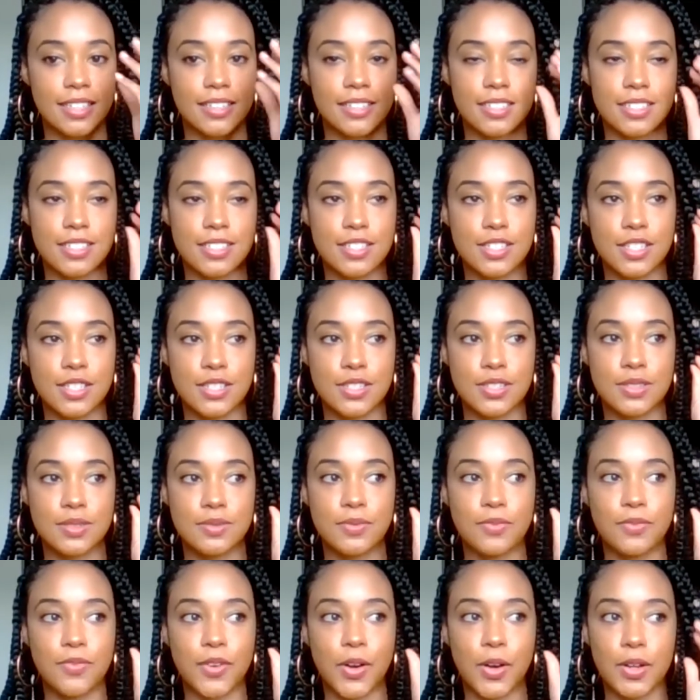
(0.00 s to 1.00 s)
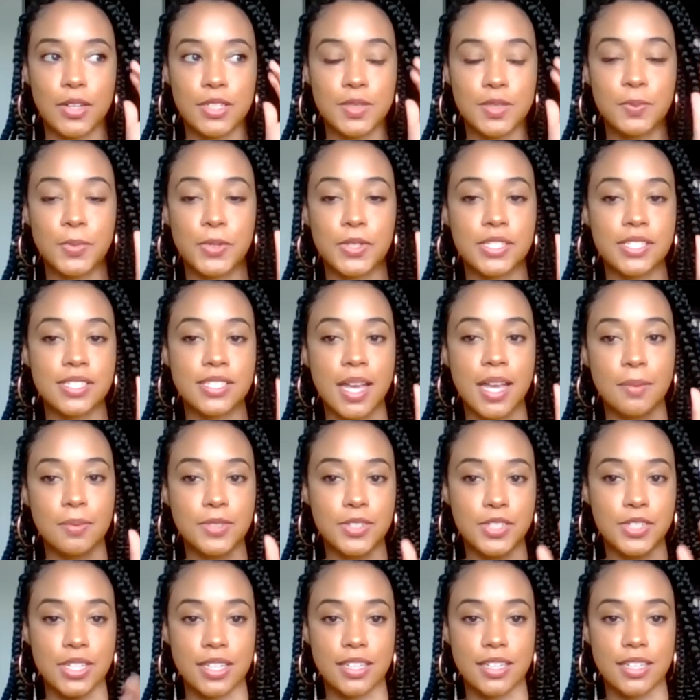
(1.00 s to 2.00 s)
this false
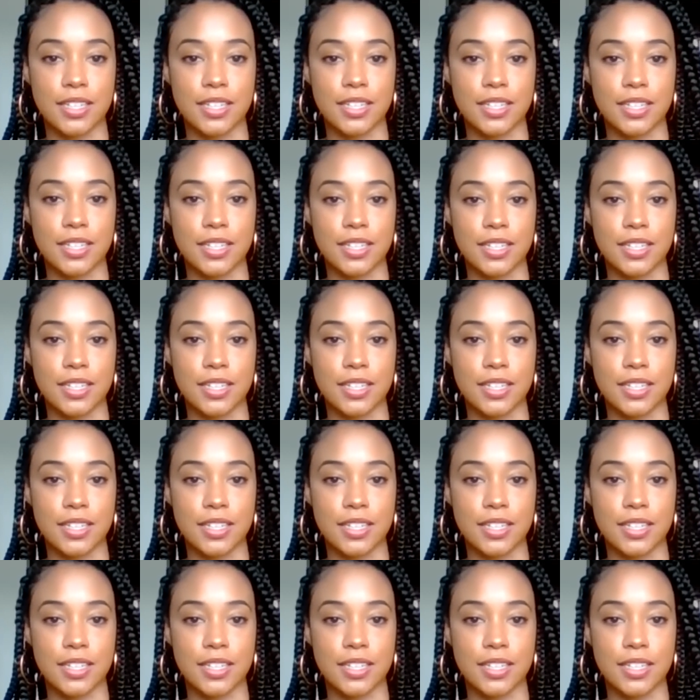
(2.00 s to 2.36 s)
perception,